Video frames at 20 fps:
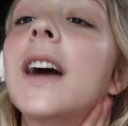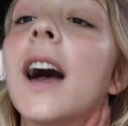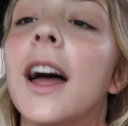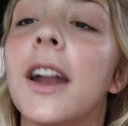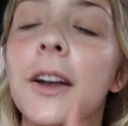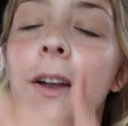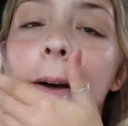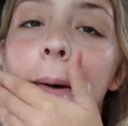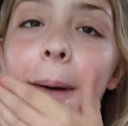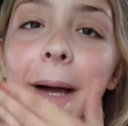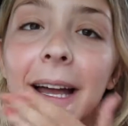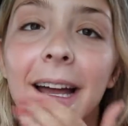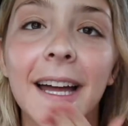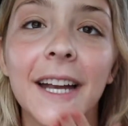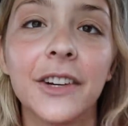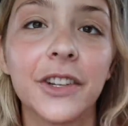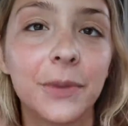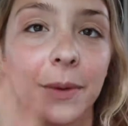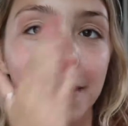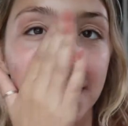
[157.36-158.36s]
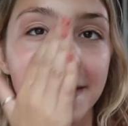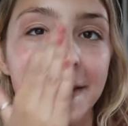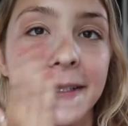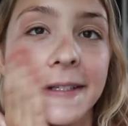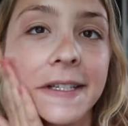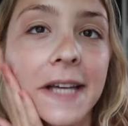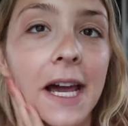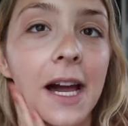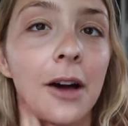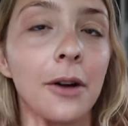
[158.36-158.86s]
I don't know, I kind of just wanted to
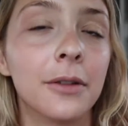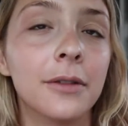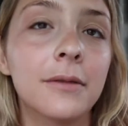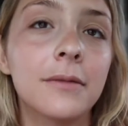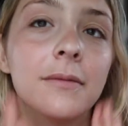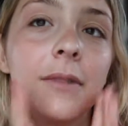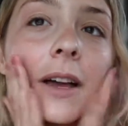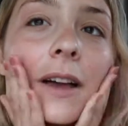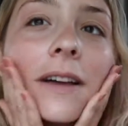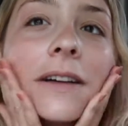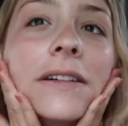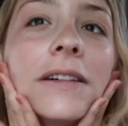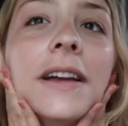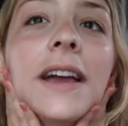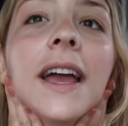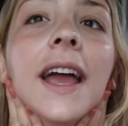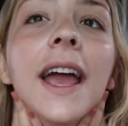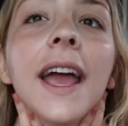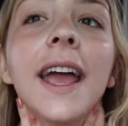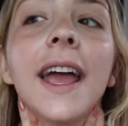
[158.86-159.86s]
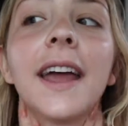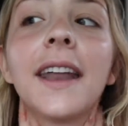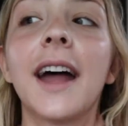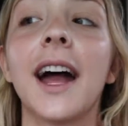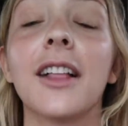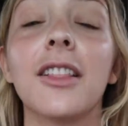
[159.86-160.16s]
sit down, and